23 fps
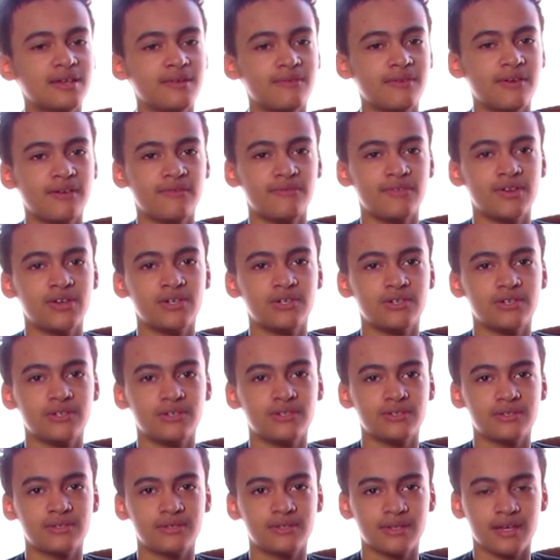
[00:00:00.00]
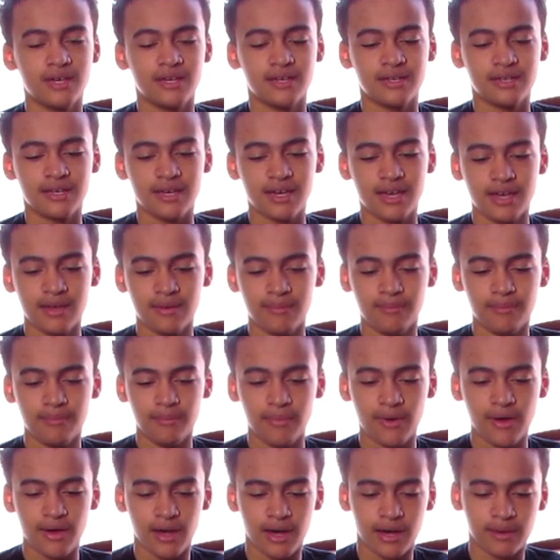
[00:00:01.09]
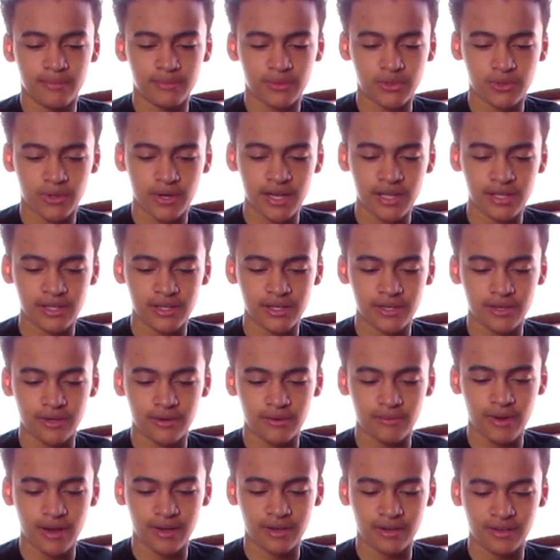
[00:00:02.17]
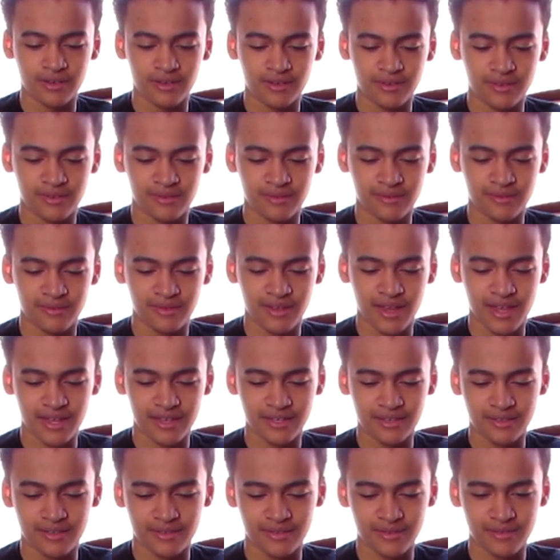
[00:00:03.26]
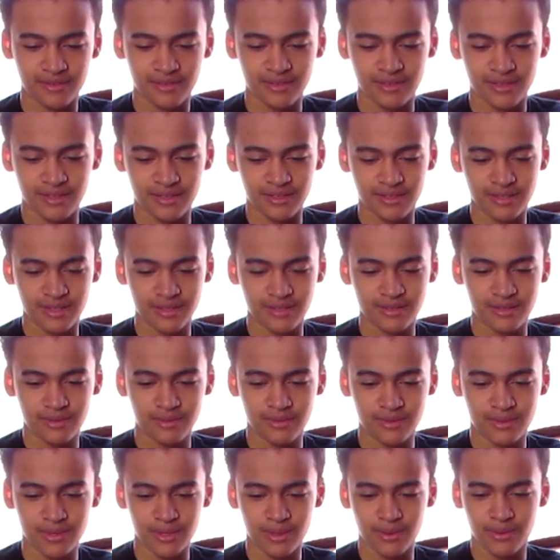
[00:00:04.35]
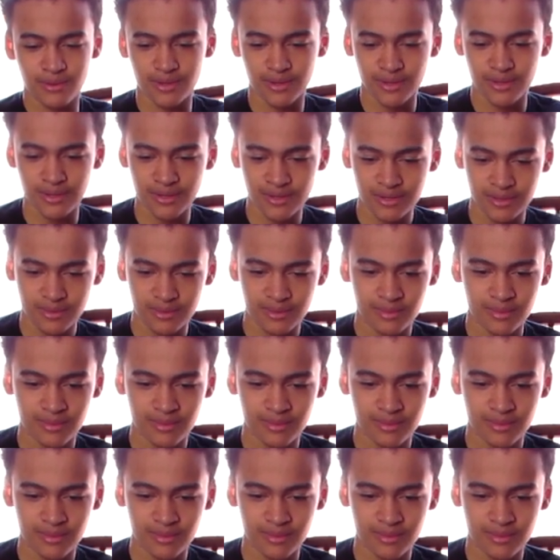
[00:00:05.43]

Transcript: Avengers Endgame trailer record, like, since it was so good.